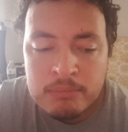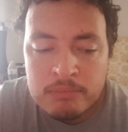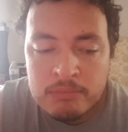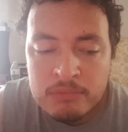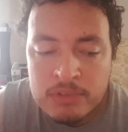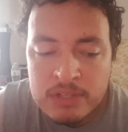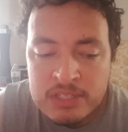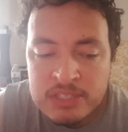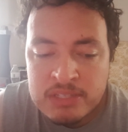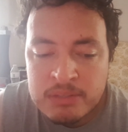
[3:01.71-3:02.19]

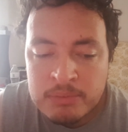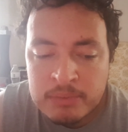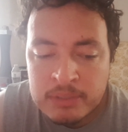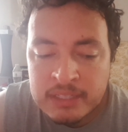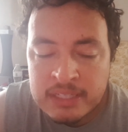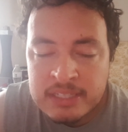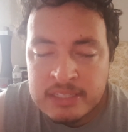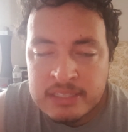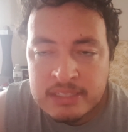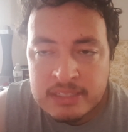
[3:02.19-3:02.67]
was the
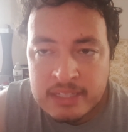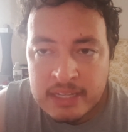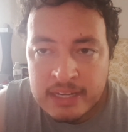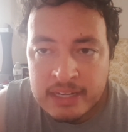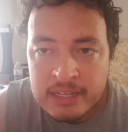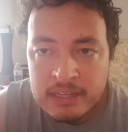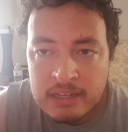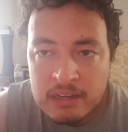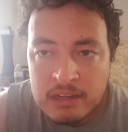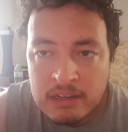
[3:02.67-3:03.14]
release
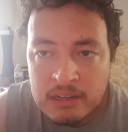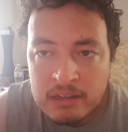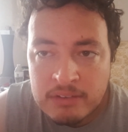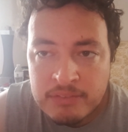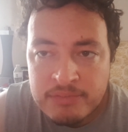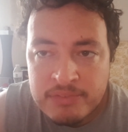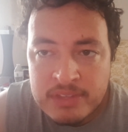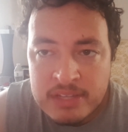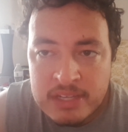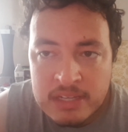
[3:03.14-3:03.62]
date
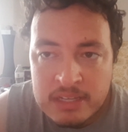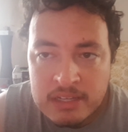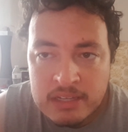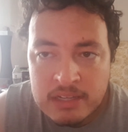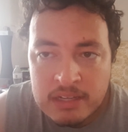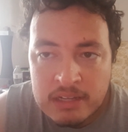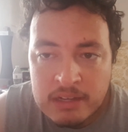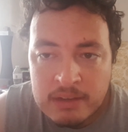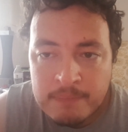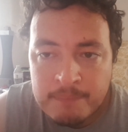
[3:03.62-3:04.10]
of the
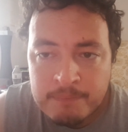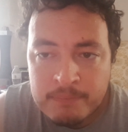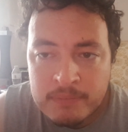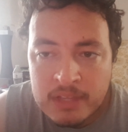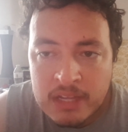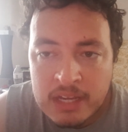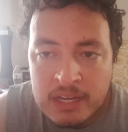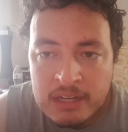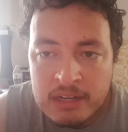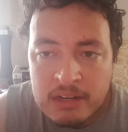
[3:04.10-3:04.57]
um,
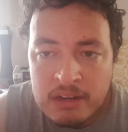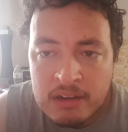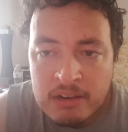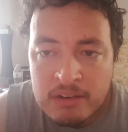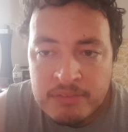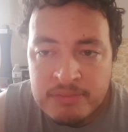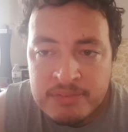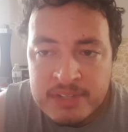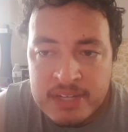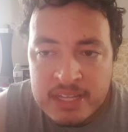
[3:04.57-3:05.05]

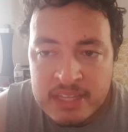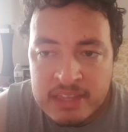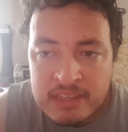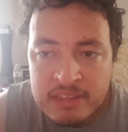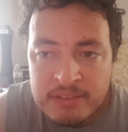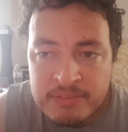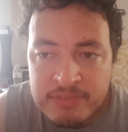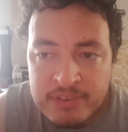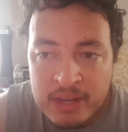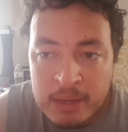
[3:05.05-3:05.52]
of Death
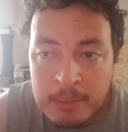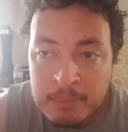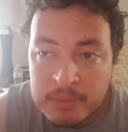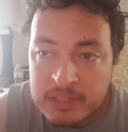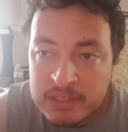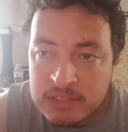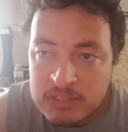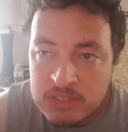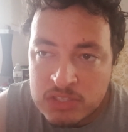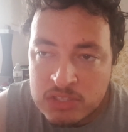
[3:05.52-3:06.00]
in the
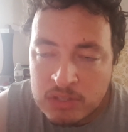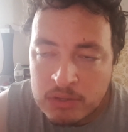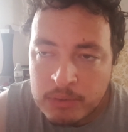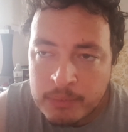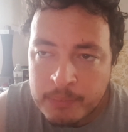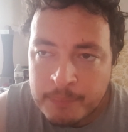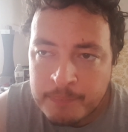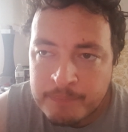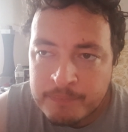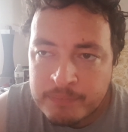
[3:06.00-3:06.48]
Family,
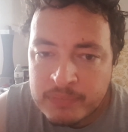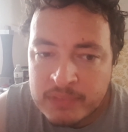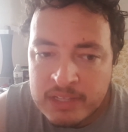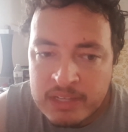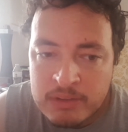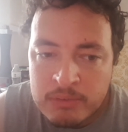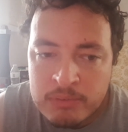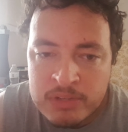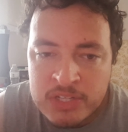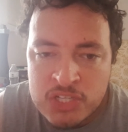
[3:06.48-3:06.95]
so
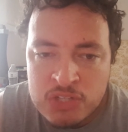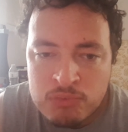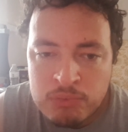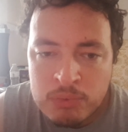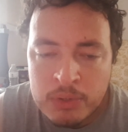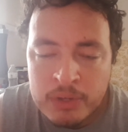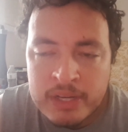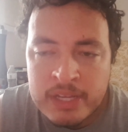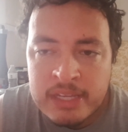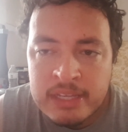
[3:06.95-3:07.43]
which is
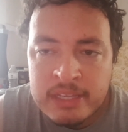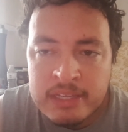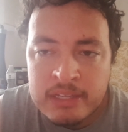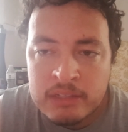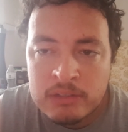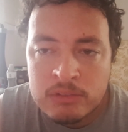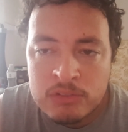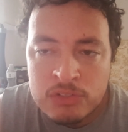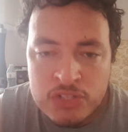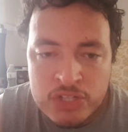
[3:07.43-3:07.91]
where he
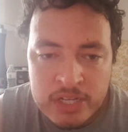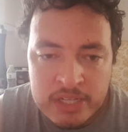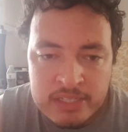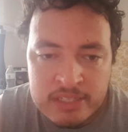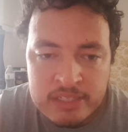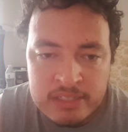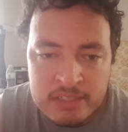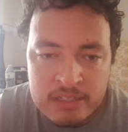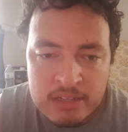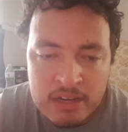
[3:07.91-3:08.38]
killed
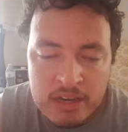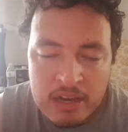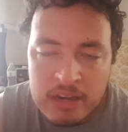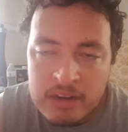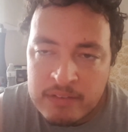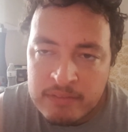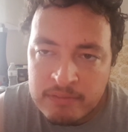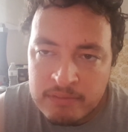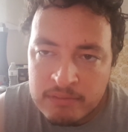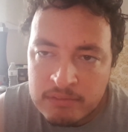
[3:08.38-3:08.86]
Jason Todd